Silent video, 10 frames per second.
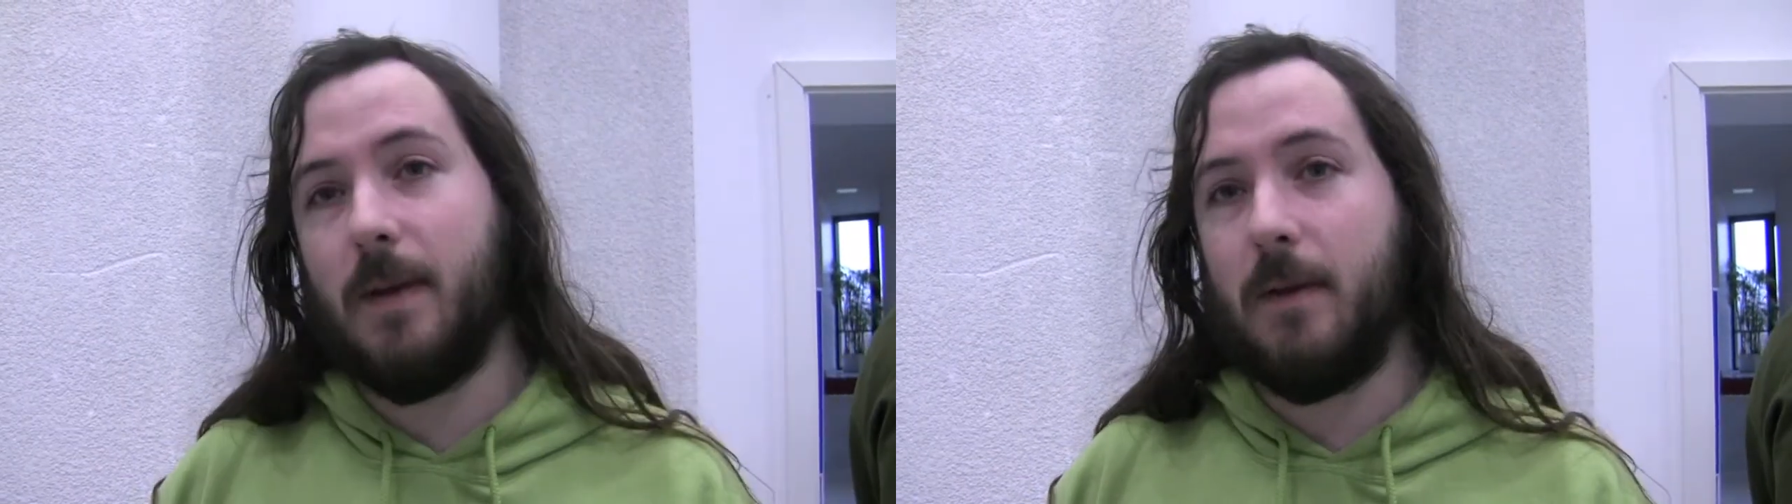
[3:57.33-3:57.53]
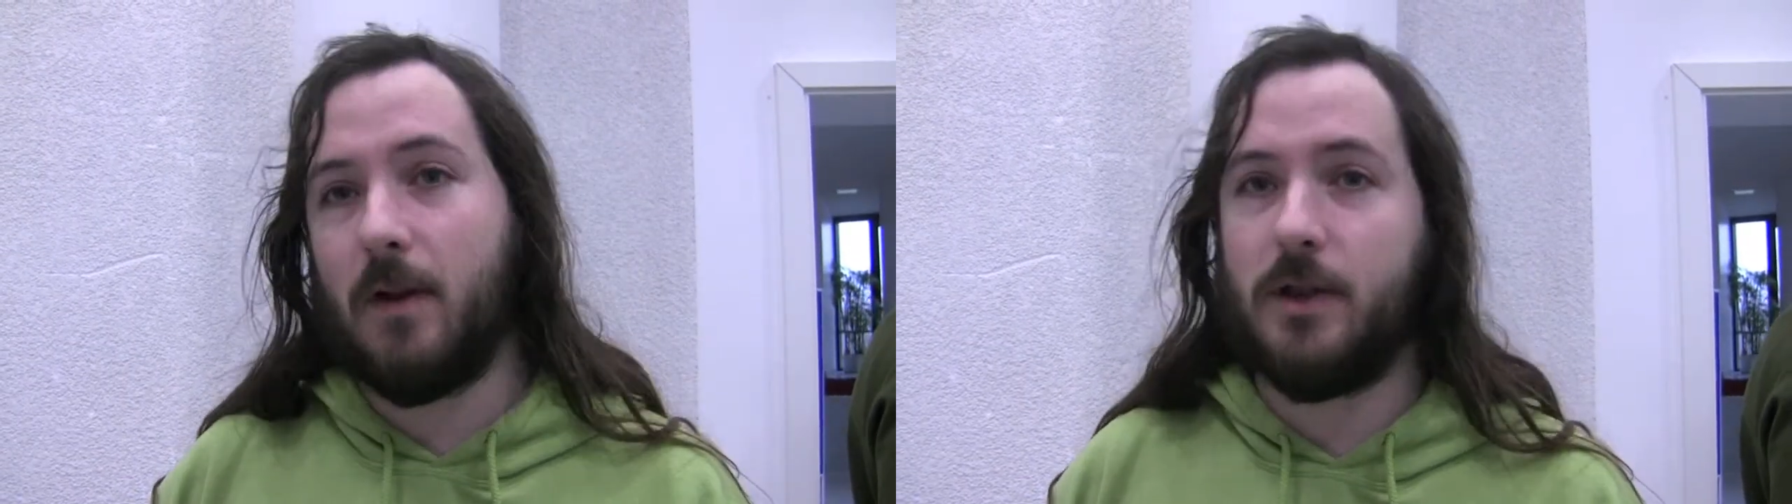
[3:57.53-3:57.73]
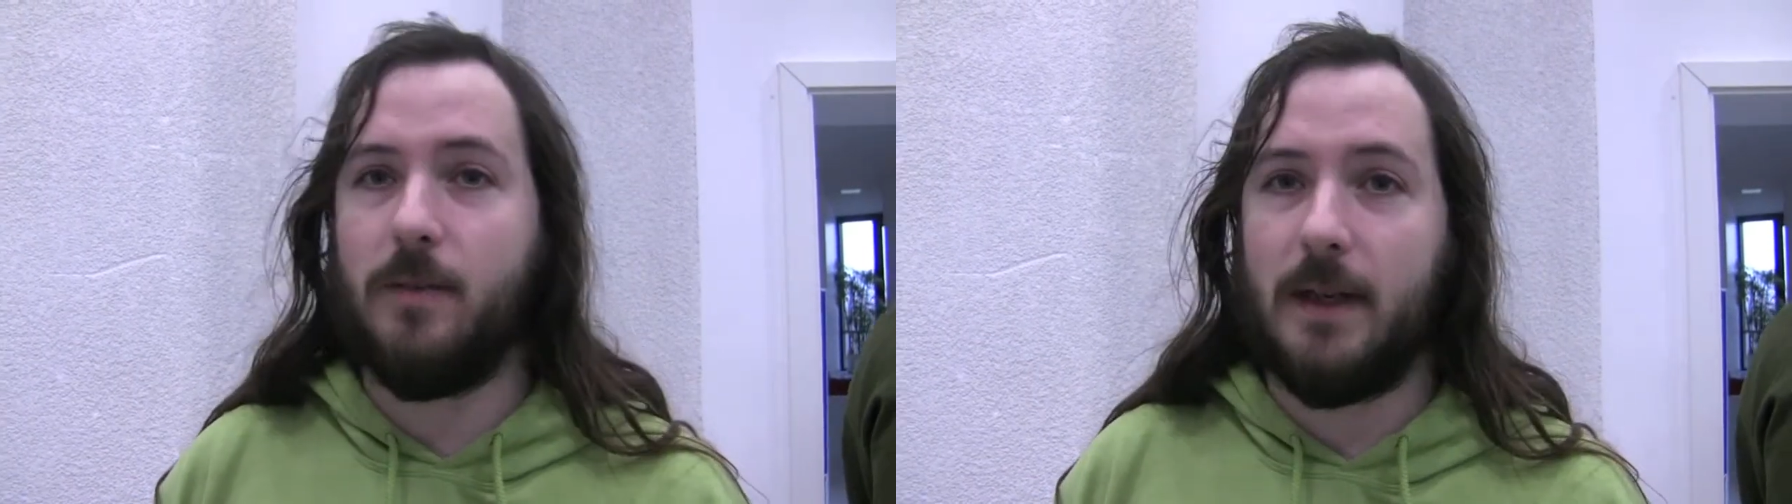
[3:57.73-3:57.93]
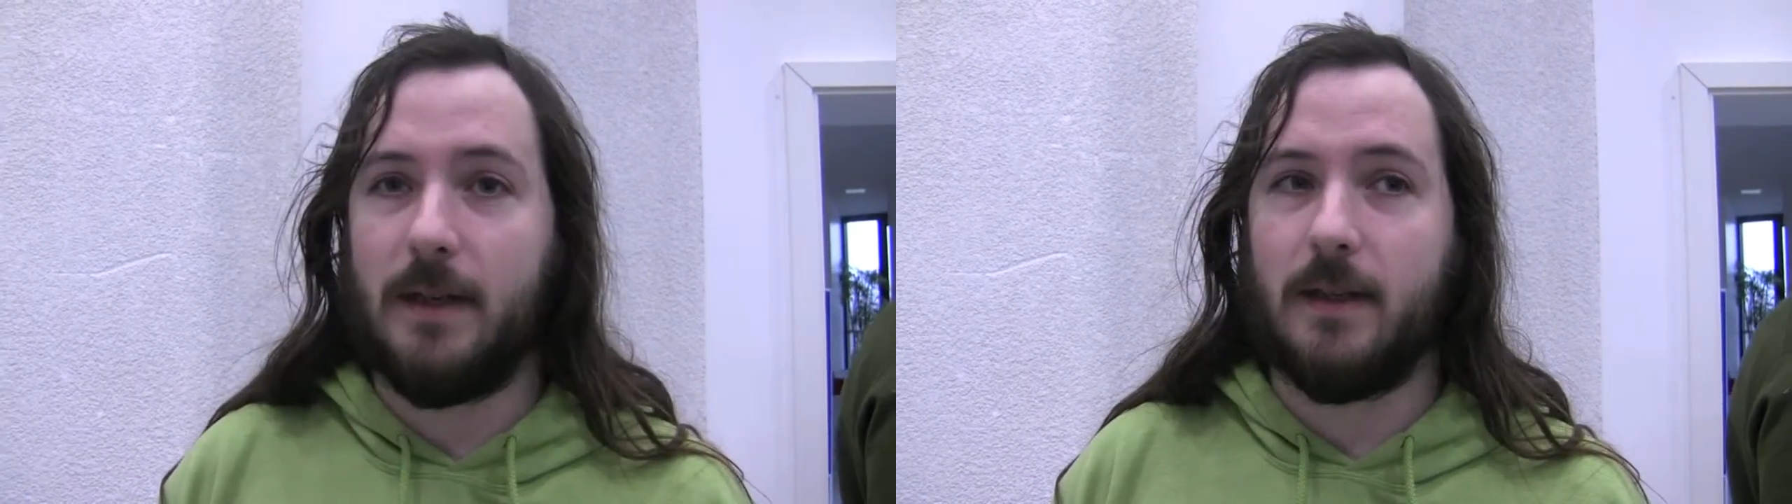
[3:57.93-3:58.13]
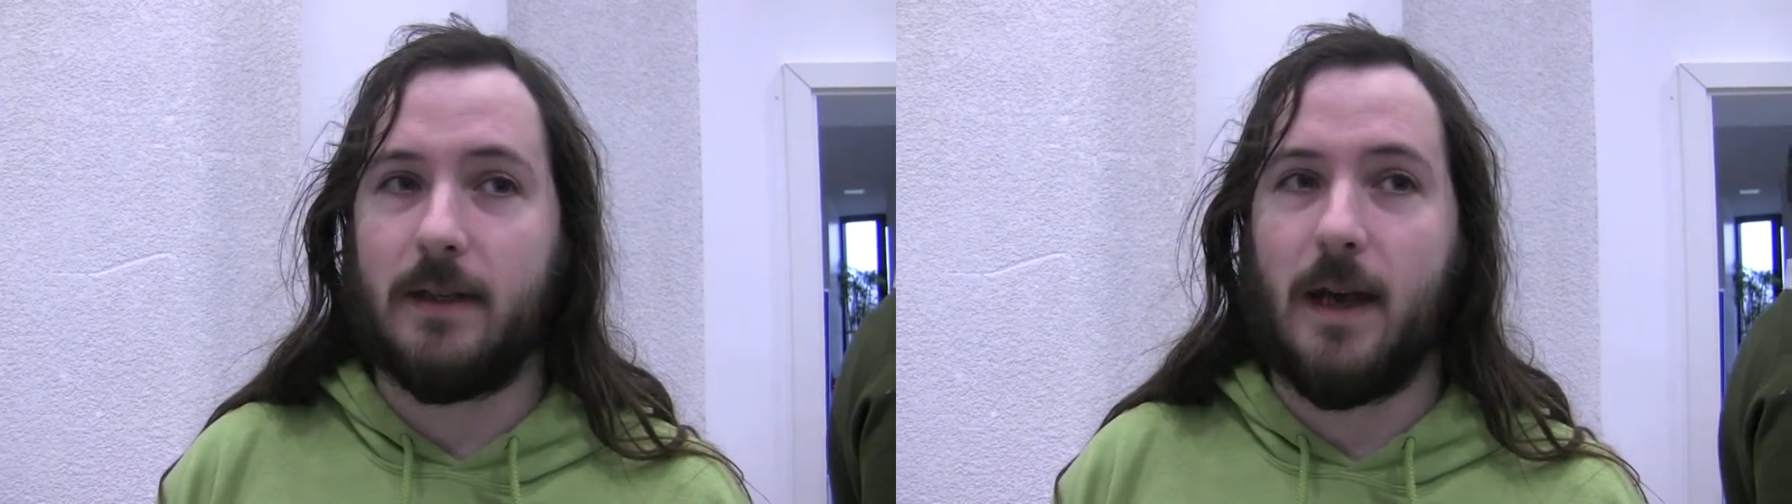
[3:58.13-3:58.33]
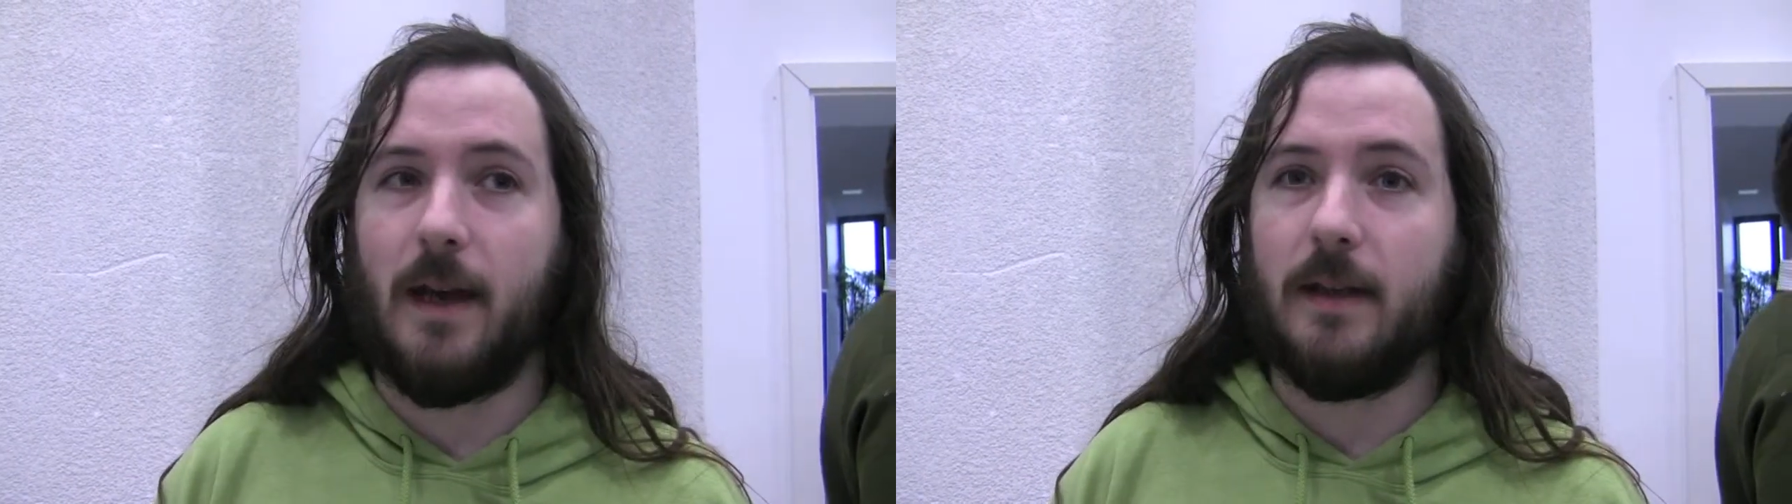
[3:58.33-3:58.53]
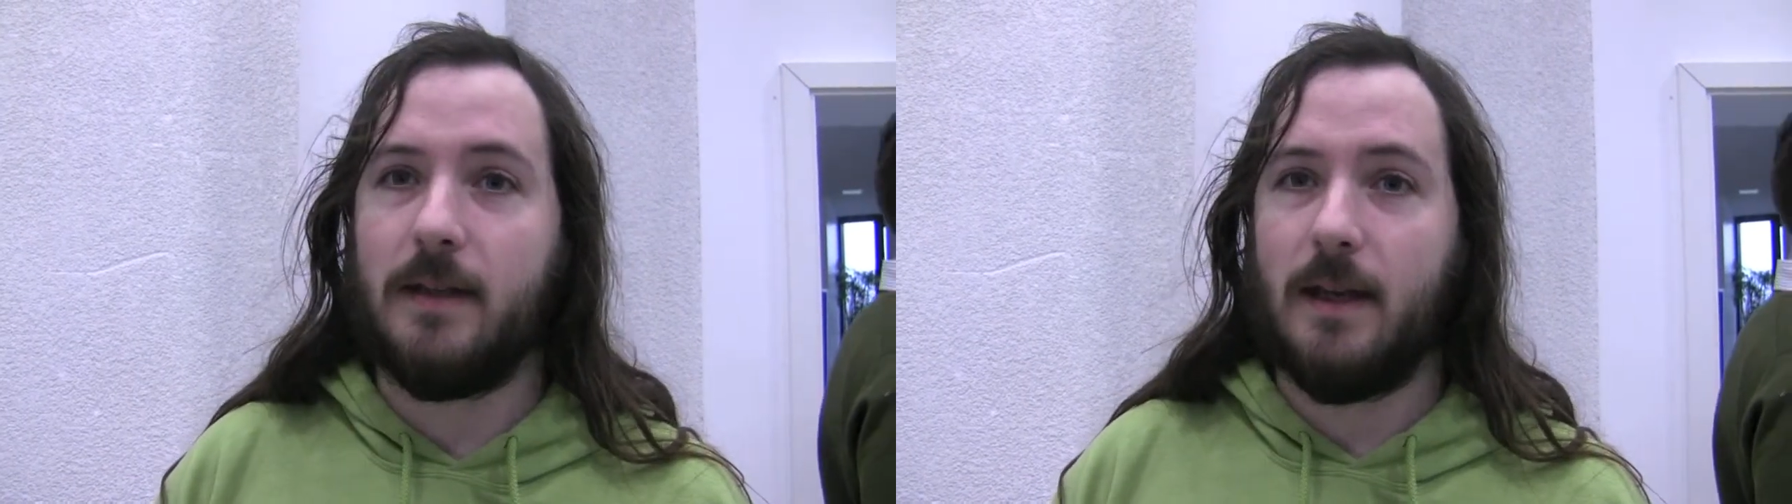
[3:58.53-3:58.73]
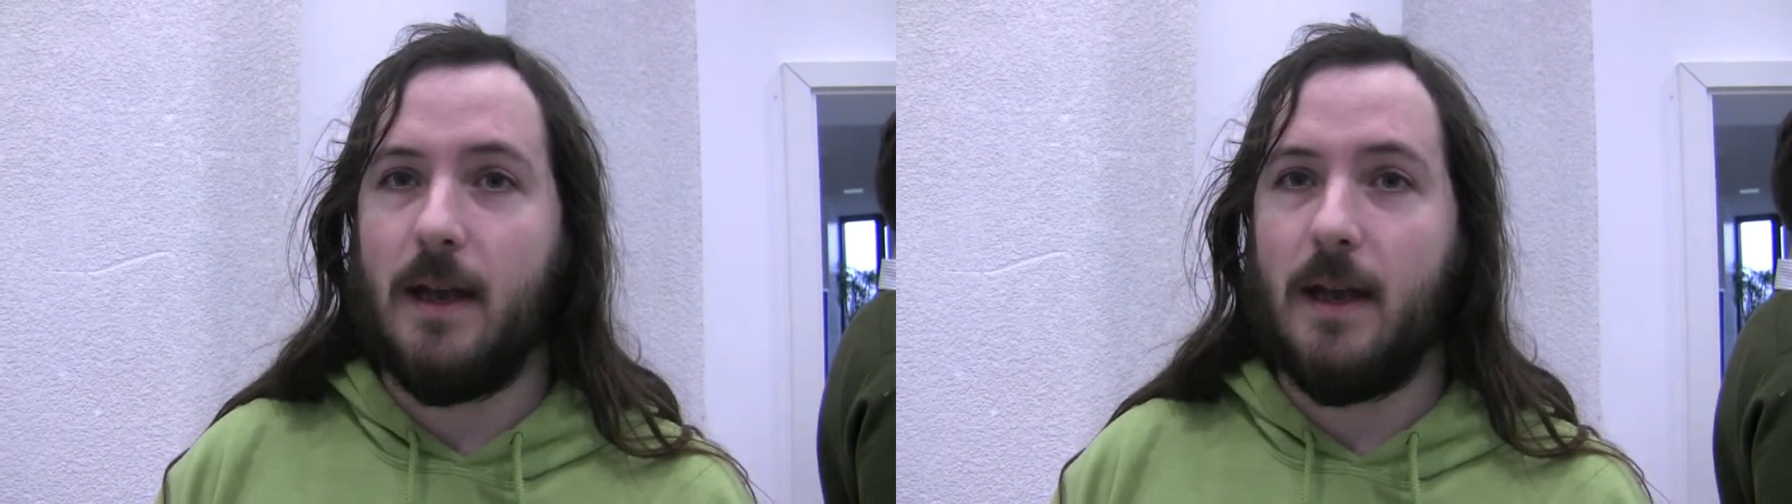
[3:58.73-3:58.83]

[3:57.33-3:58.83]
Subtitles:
and maybe also political science,